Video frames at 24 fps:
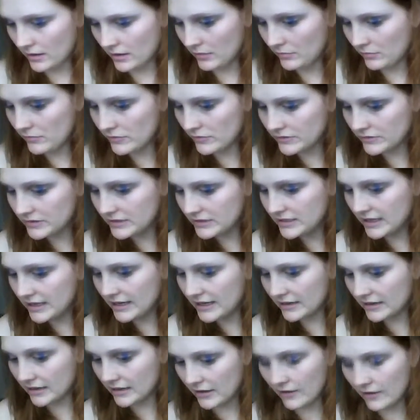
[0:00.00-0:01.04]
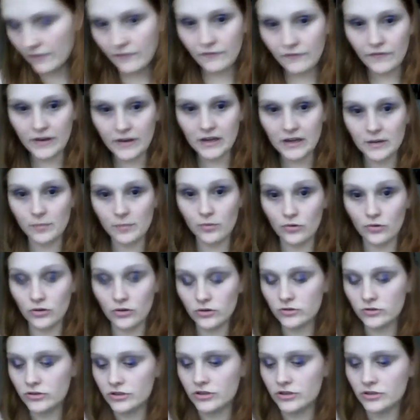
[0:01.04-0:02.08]
I'm going to take a thinner
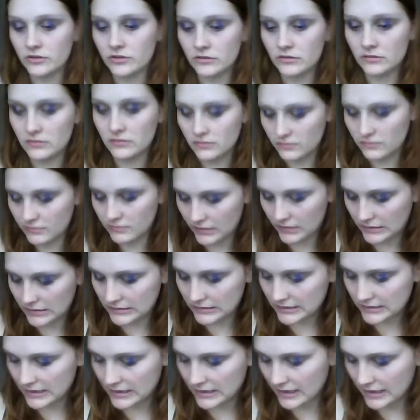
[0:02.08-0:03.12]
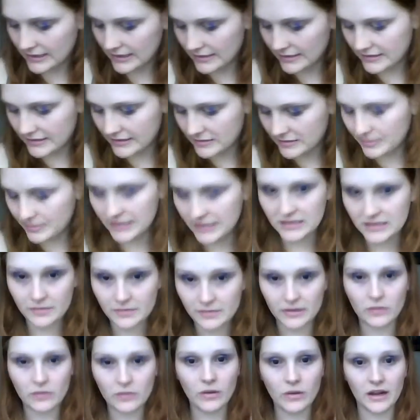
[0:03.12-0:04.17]
brush because I like this bit to
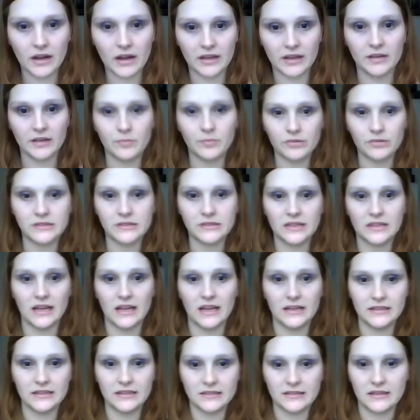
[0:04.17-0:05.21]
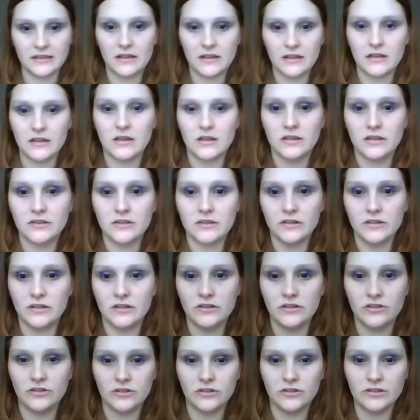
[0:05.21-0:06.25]
be quite precise. So
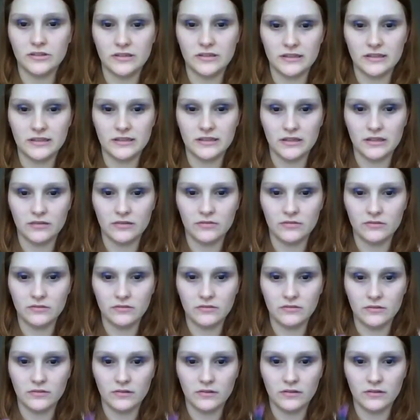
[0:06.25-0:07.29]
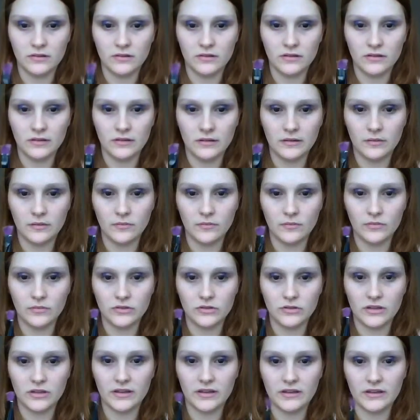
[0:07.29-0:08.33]
it's just this little
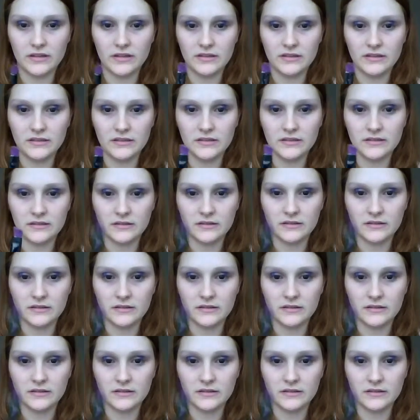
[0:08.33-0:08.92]
brush like this.